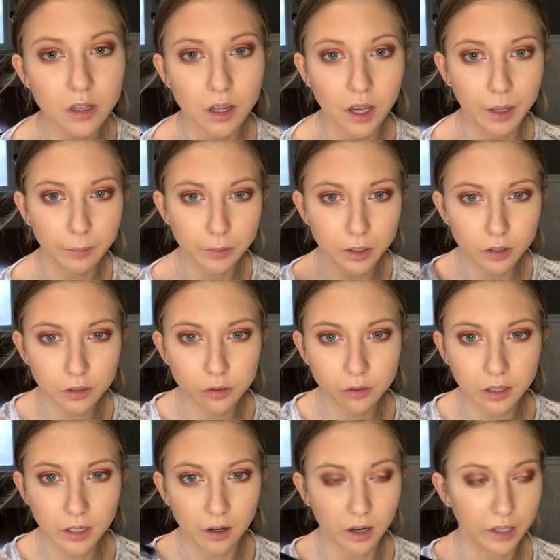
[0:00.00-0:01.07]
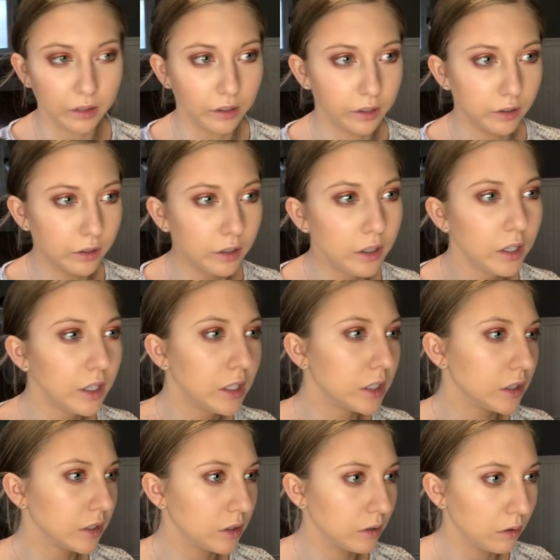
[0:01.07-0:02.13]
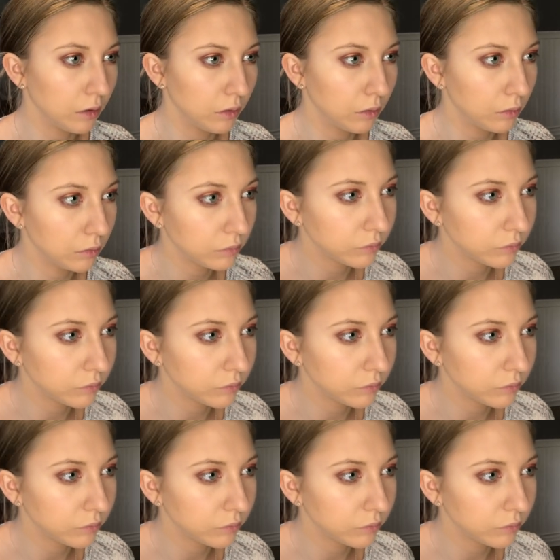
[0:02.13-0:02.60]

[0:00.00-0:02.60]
I'm gonna do the eyeliner. So